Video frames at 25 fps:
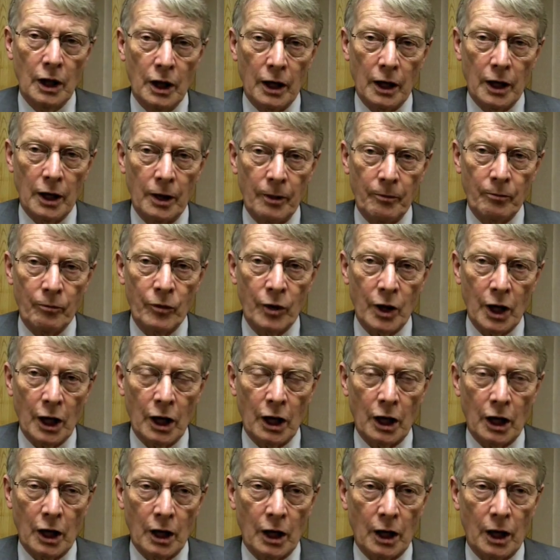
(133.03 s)

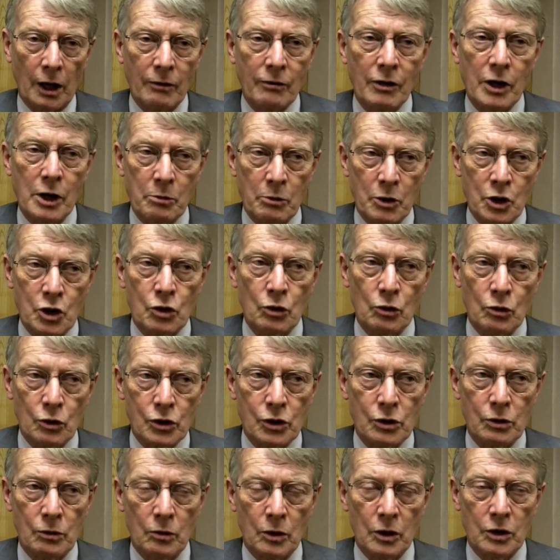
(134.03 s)
I very much
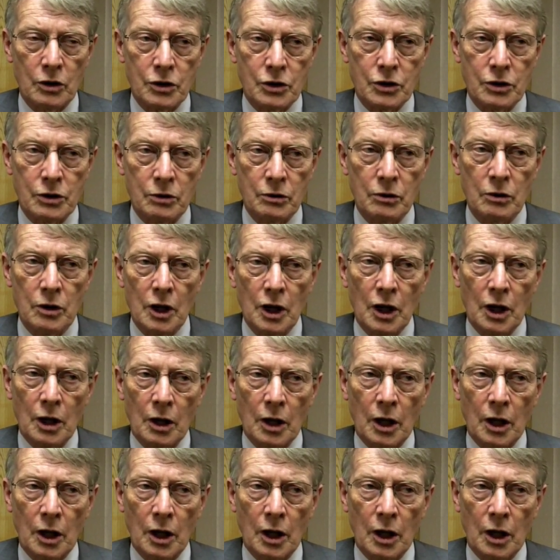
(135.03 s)
also want to